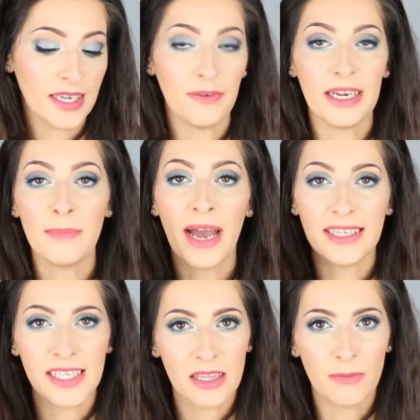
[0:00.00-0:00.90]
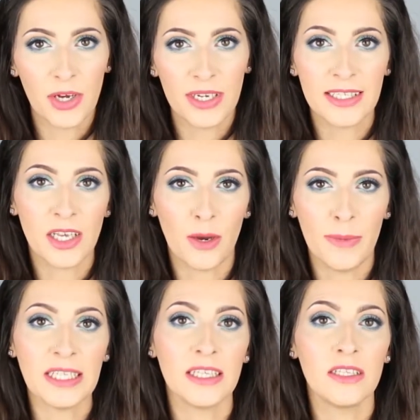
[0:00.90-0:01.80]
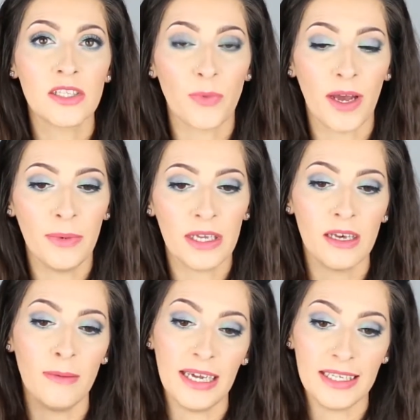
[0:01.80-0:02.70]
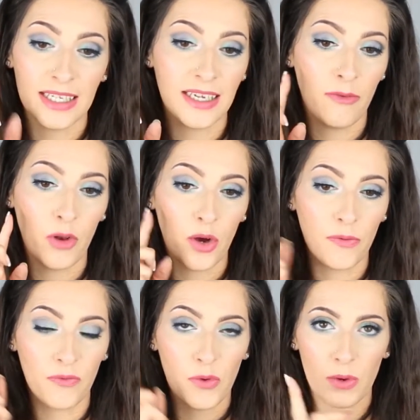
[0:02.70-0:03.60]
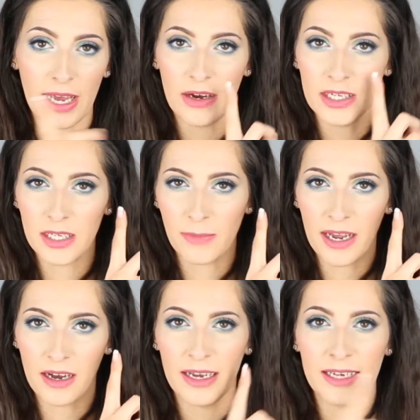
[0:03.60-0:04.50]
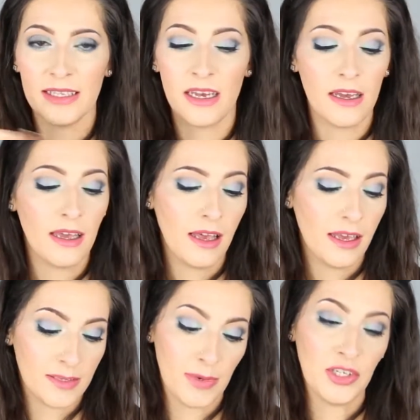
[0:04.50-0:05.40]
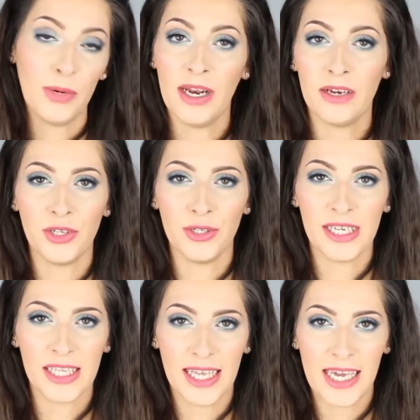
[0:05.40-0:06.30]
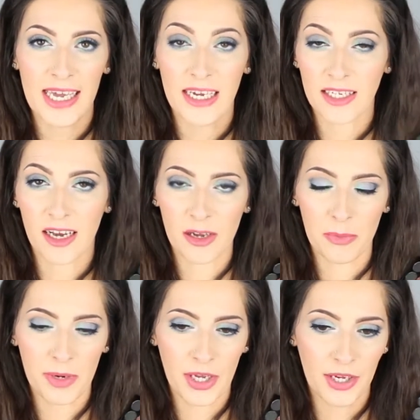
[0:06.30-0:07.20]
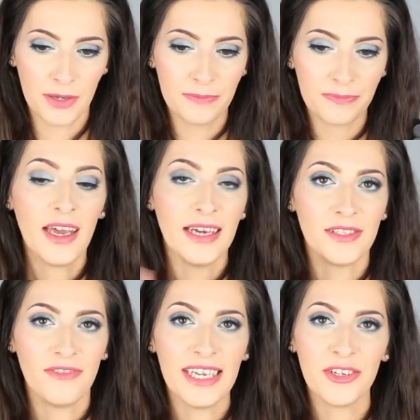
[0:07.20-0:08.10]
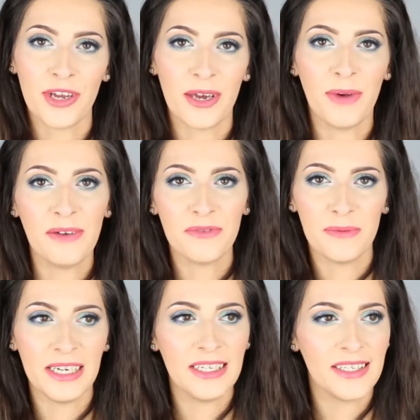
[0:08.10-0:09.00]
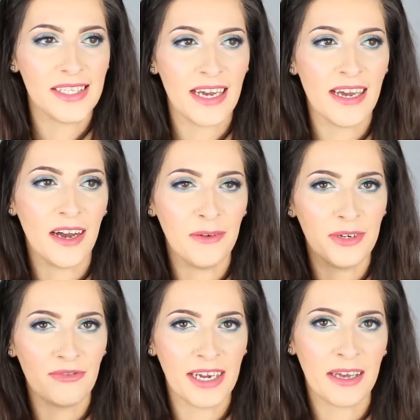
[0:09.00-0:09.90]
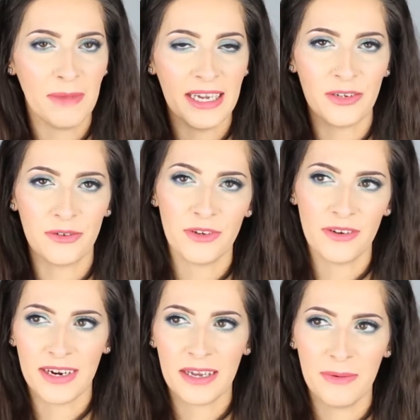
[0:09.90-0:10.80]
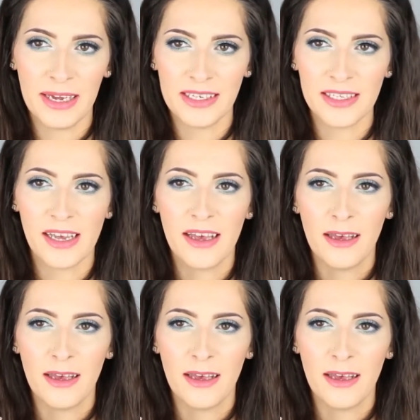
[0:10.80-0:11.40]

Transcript: Definitely patting them on is a lot better than swiping them. It did have a lot of fallout under my eyes, especially when I was using the dark blue. It's a really tricky one for me to say I would recommend or not recommend,